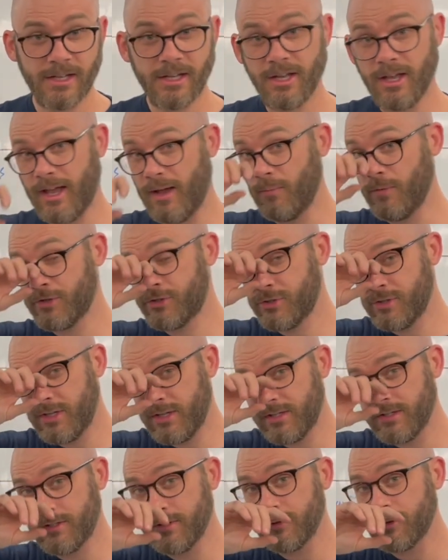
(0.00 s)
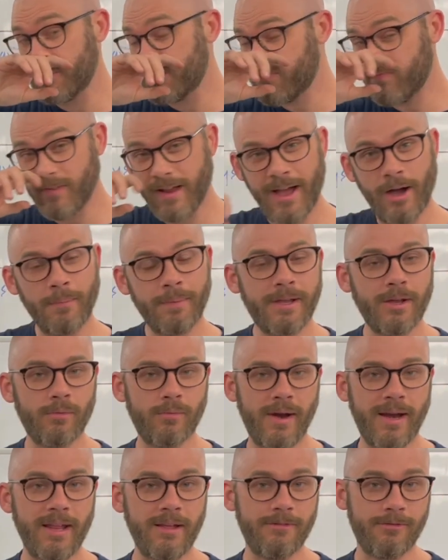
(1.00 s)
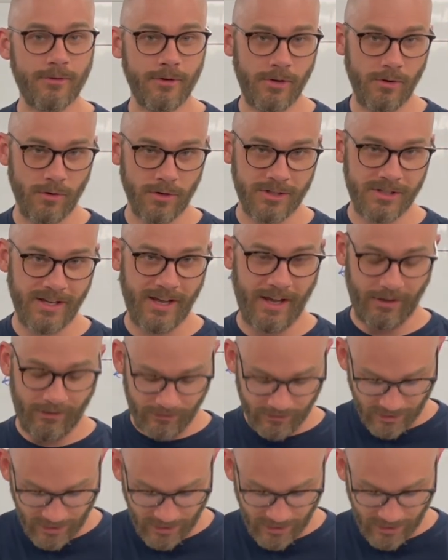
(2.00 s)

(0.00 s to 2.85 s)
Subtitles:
And what you need to do to help get ready for your test